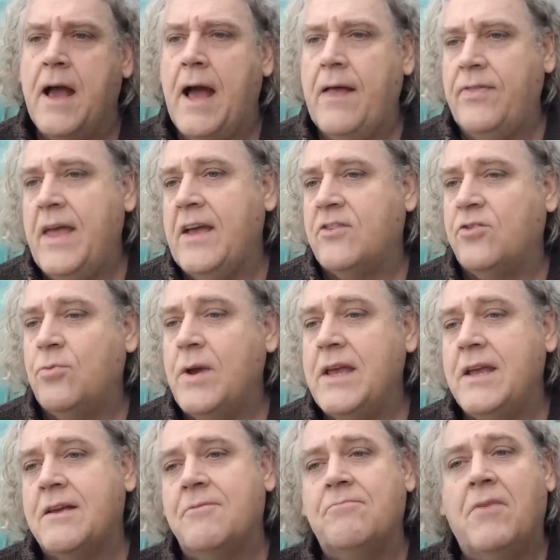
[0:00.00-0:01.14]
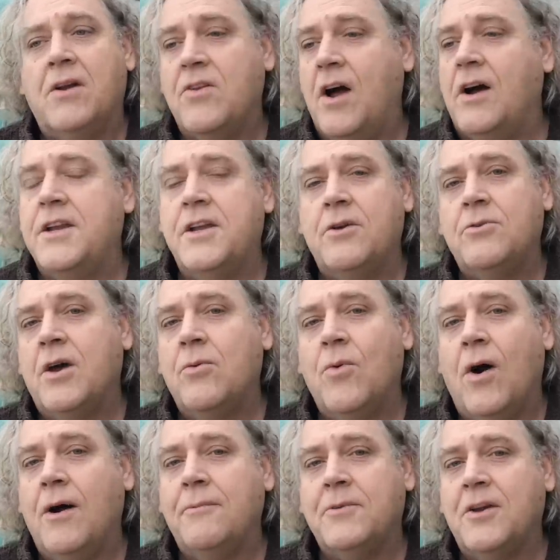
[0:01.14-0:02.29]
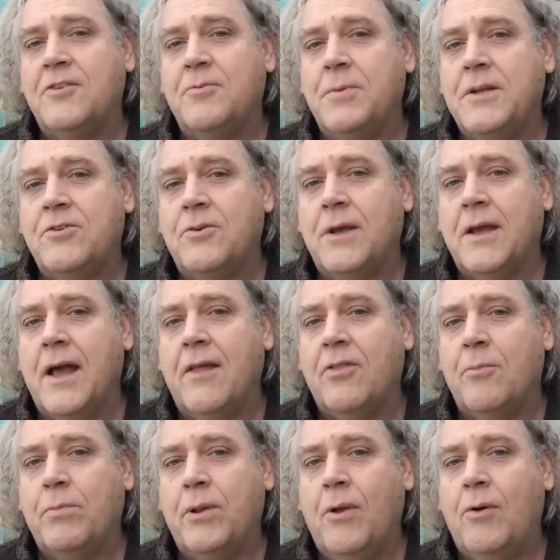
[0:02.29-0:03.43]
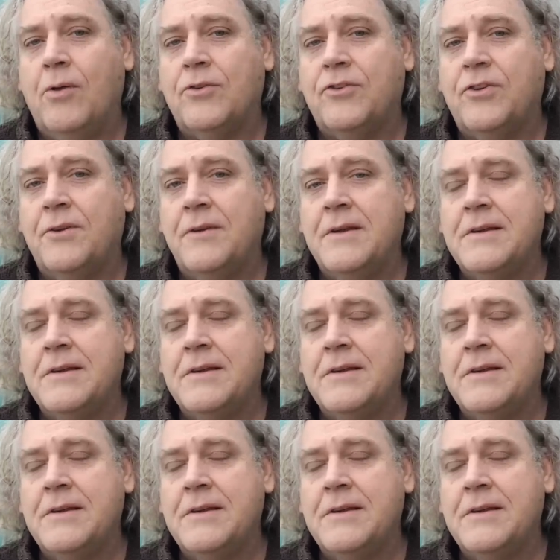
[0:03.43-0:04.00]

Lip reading: And next week, I don't know what I'm going to be doing at the plot.